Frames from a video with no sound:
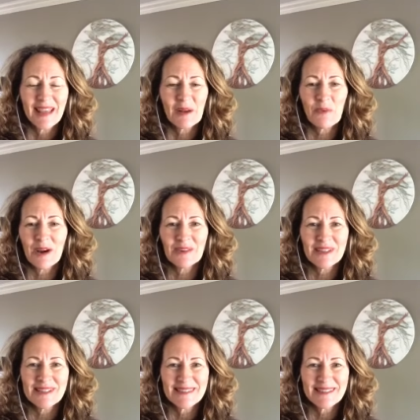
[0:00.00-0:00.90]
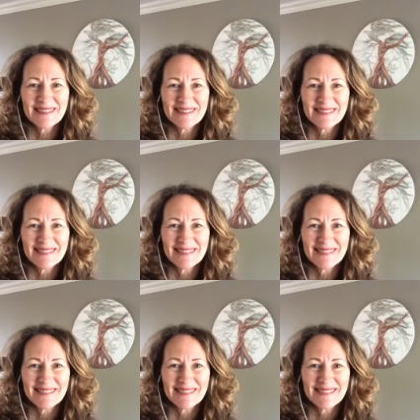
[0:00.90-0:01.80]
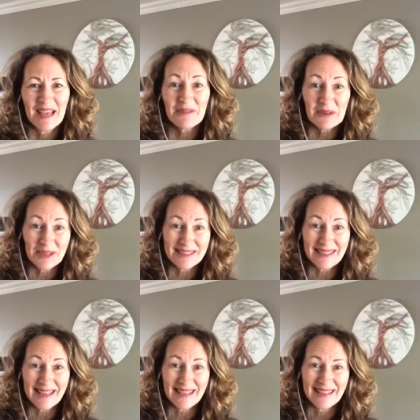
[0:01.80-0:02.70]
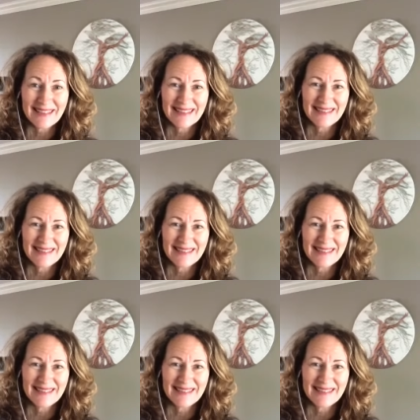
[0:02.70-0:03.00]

and wellness. Have a great day.